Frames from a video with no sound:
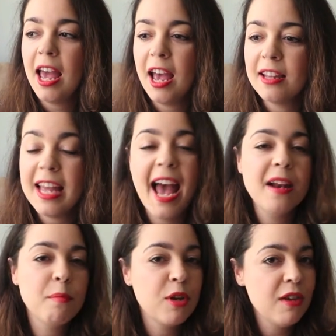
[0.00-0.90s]
And they
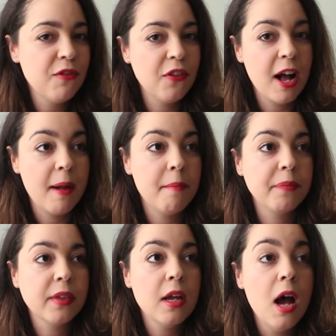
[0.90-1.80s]
had a brief
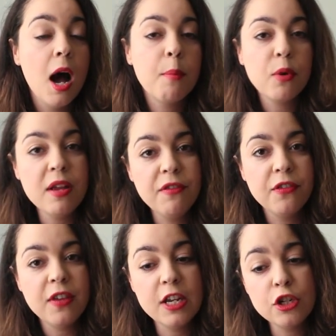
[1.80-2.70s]

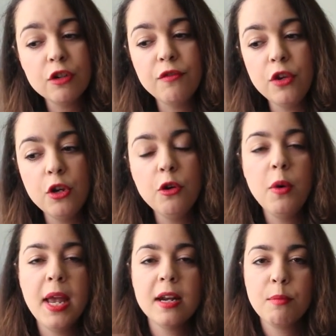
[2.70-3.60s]

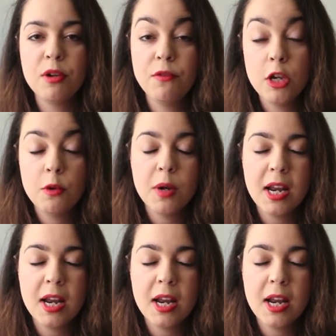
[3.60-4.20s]
interview and a brief Q&A,